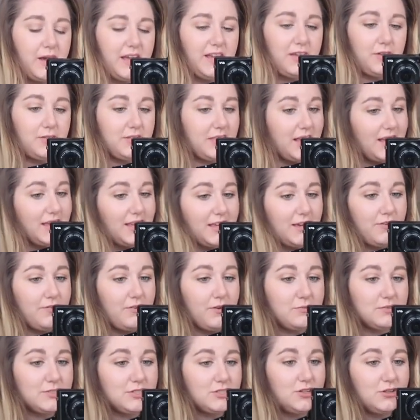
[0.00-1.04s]
where you'd think if
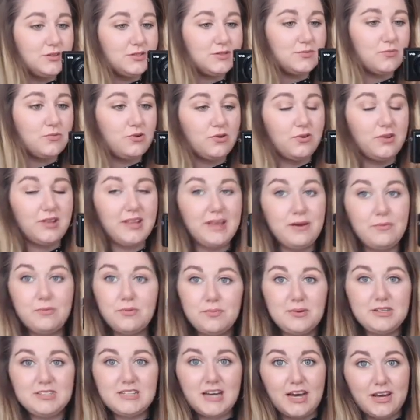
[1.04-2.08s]
it was too small, it
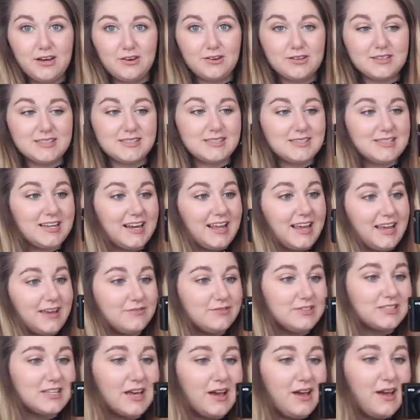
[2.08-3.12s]
would be tight on the
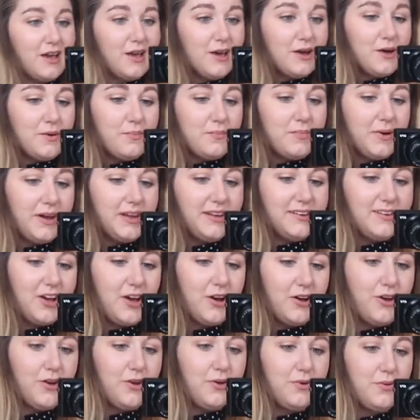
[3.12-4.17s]
sleeves, but
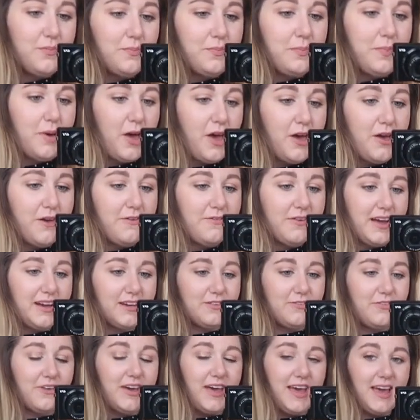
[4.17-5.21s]
no,
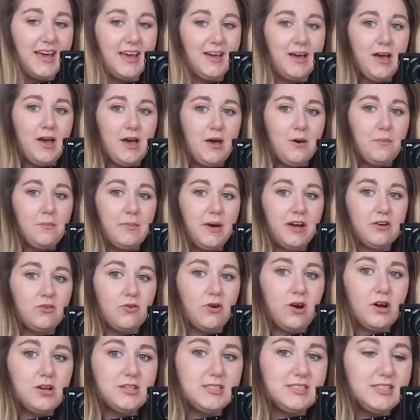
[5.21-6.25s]
perfect fit. But
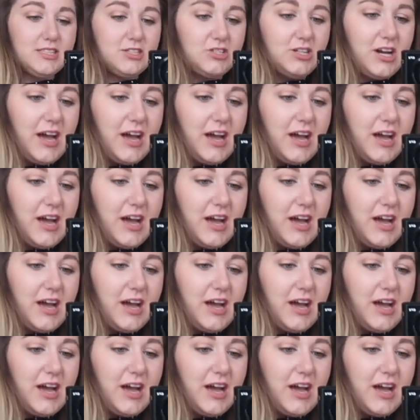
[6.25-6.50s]
across the